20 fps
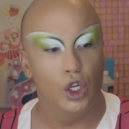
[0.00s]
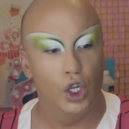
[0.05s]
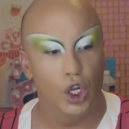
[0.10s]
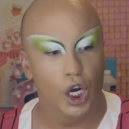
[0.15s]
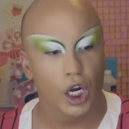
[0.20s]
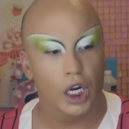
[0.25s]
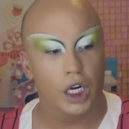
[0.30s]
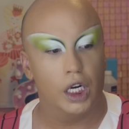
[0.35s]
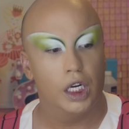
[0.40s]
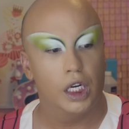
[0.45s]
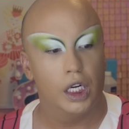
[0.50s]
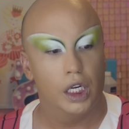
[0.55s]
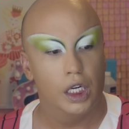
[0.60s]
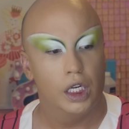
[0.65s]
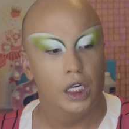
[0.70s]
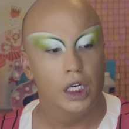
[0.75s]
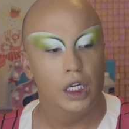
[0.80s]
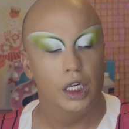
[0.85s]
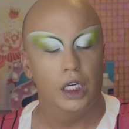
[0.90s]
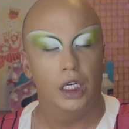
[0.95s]
look
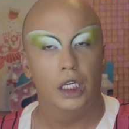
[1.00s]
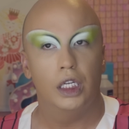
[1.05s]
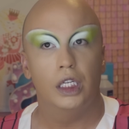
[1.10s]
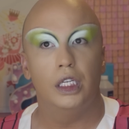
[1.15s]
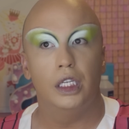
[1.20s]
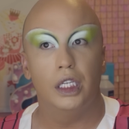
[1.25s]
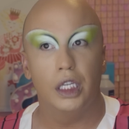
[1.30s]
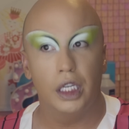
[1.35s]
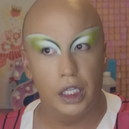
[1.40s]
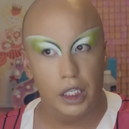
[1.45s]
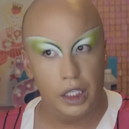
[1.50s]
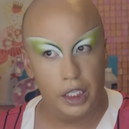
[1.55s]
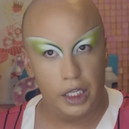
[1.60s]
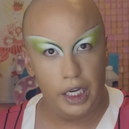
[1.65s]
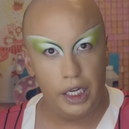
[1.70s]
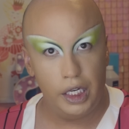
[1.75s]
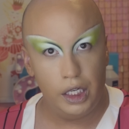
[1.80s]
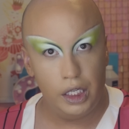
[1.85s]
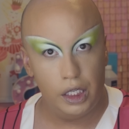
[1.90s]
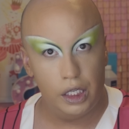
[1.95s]

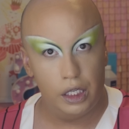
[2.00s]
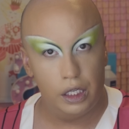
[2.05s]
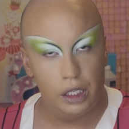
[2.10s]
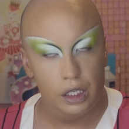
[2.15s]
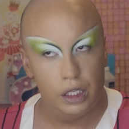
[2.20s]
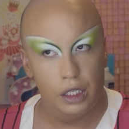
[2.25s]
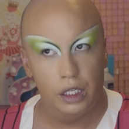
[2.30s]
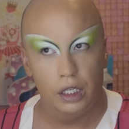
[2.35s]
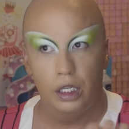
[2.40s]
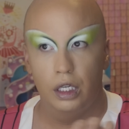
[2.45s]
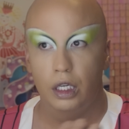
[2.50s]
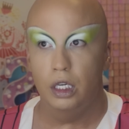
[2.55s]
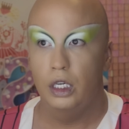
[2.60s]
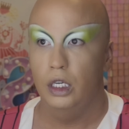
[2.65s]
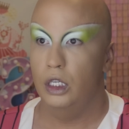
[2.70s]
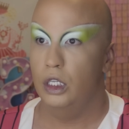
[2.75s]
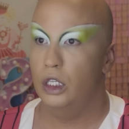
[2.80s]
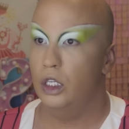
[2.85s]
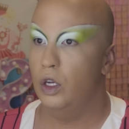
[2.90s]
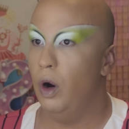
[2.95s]
decent.
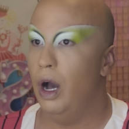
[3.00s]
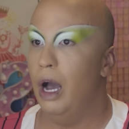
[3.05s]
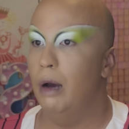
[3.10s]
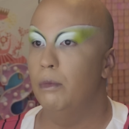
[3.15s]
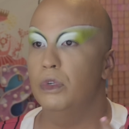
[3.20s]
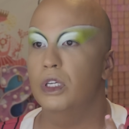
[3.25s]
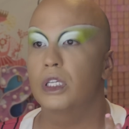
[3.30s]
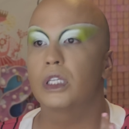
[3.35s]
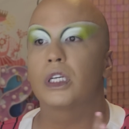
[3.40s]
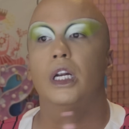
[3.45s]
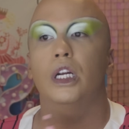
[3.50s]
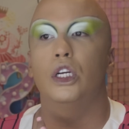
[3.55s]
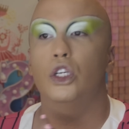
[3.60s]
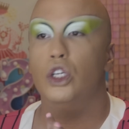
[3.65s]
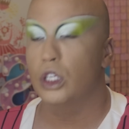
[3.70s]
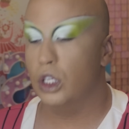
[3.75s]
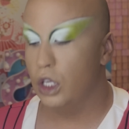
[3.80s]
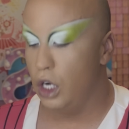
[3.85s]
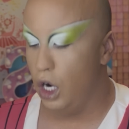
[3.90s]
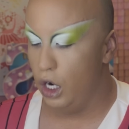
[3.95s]
So I'm just gonna
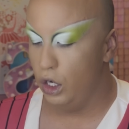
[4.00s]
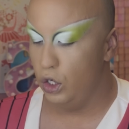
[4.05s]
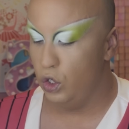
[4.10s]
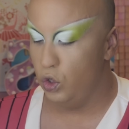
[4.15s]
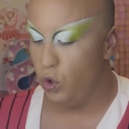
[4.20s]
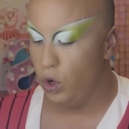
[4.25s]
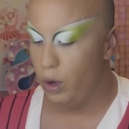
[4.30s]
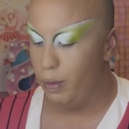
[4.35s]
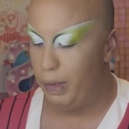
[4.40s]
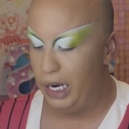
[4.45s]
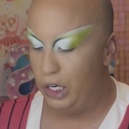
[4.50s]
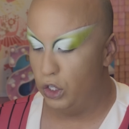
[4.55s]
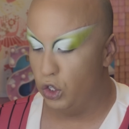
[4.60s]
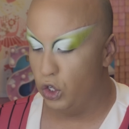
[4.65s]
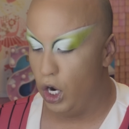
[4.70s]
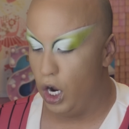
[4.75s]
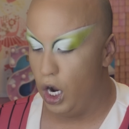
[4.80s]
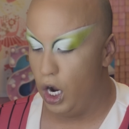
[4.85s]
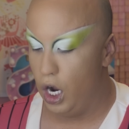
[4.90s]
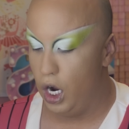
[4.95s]
contour my
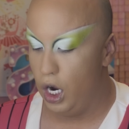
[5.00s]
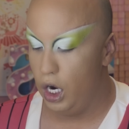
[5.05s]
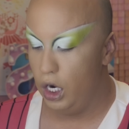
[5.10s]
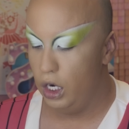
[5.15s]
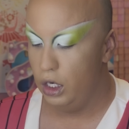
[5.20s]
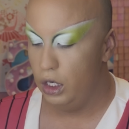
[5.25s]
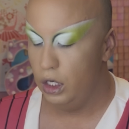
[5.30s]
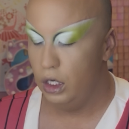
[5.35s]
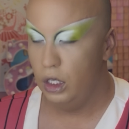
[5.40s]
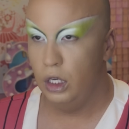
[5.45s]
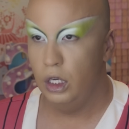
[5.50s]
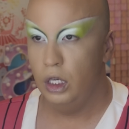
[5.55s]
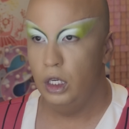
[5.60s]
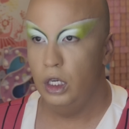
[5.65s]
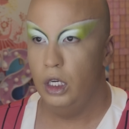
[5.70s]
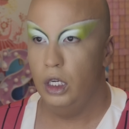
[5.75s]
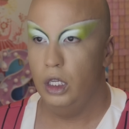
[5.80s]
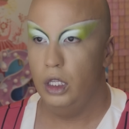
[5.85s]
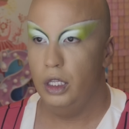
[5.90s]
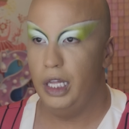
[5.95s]
jaw.
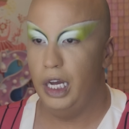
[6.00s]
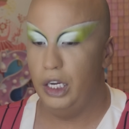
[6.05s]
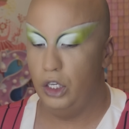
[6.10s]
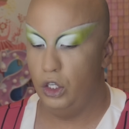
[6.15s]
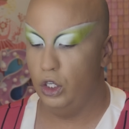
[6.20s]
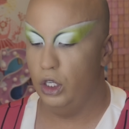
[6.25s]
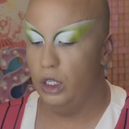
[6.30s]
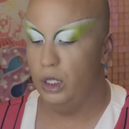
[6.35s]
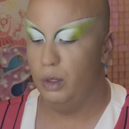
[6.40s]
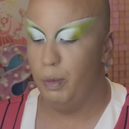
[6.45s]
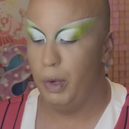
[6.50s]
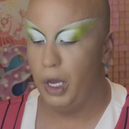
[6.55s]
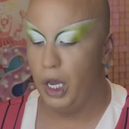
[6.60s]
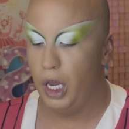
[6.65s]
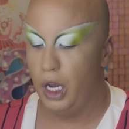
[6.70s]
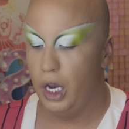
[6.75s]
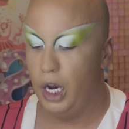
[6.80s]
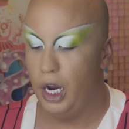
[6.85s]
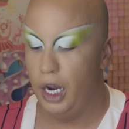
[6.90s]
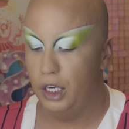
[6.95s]
That's just
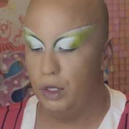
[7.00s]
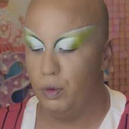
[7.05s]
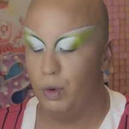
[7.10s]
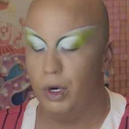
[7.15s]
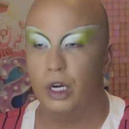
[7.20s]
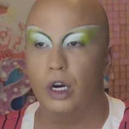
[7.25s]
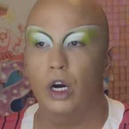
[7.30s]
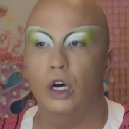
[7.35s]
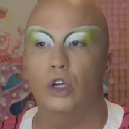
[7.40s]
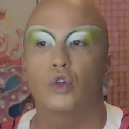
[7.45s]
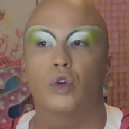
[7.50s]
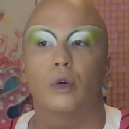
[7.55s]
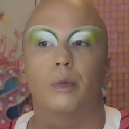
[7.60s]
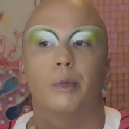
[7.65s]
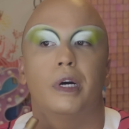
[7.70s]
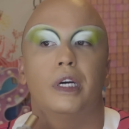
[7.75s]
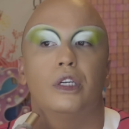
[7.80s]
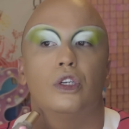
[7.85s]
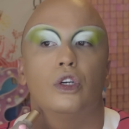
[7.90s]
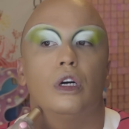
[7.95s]
me. I just want to contour
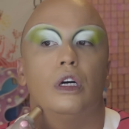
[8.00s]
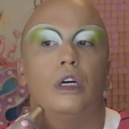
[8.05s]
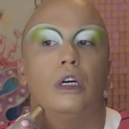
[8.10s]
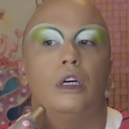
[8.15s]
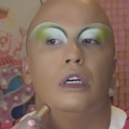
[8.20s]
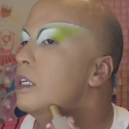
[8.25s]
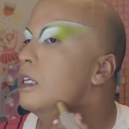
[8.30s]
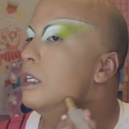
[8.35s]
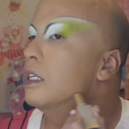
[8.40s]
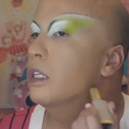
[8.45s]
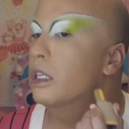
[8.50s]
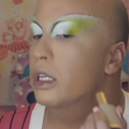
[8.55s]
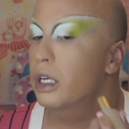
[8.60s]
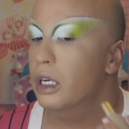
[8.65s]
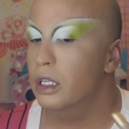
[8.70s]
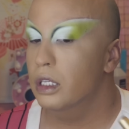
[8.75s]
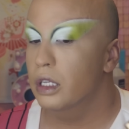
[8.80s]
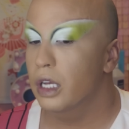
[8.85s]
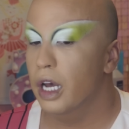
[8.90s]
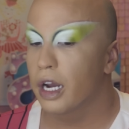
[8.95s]
my jaw. And she
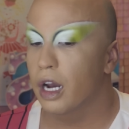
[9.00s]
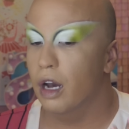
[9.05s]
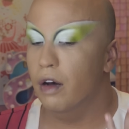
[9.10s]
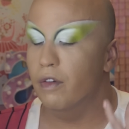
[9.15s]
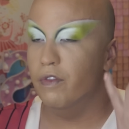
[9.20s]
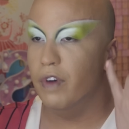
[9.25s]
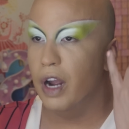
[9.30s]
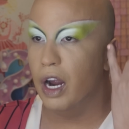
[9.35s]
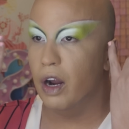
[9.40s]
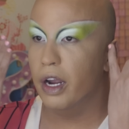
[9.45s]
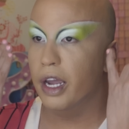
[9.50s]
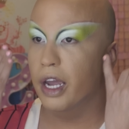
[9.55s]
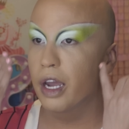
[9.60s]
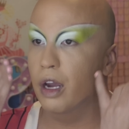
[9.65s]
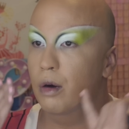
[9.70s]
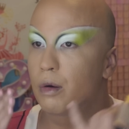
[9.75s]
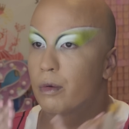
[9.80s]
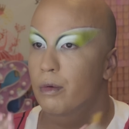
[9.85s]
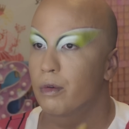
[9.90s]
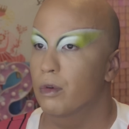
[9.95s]
has like a
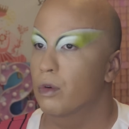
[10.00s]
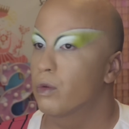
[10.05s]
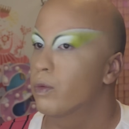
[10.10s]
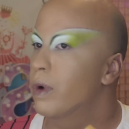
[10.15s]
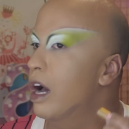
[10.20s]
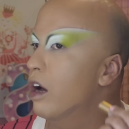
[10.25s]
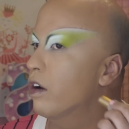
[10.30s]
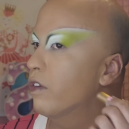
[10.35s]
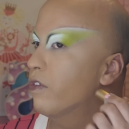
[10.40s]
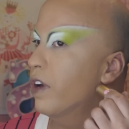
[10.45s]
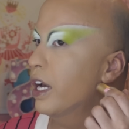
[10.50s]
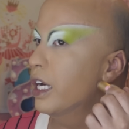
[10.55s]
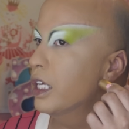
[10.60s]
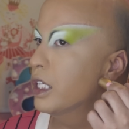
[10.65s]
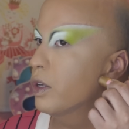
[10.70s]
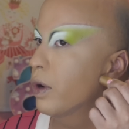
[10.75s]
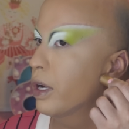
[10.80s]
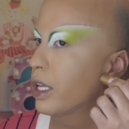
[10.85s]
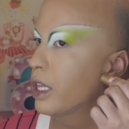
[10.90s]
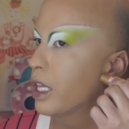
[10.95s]
very round
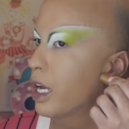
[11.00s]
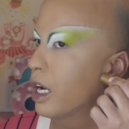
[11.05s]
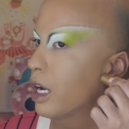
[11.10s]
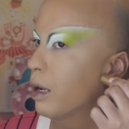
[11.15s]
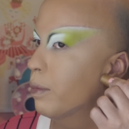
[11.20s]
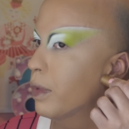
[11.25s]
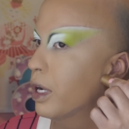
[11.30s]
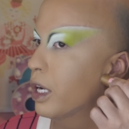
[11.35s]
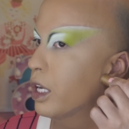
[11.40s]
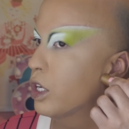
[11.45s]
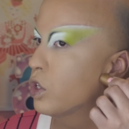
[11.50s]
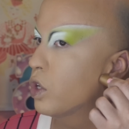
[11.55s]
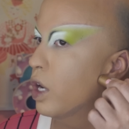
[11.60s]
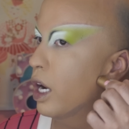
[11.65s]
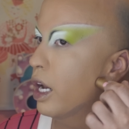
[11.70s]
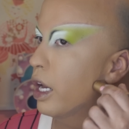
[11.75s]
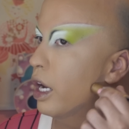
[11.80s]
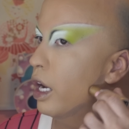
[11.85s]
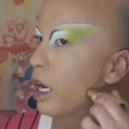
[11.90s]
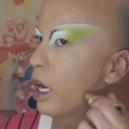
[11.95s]
face, so I think I'm gonna
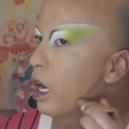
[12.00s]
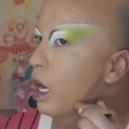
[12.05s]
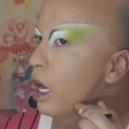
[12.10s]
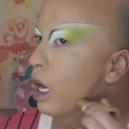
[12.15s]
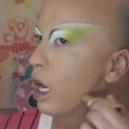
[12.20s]
try to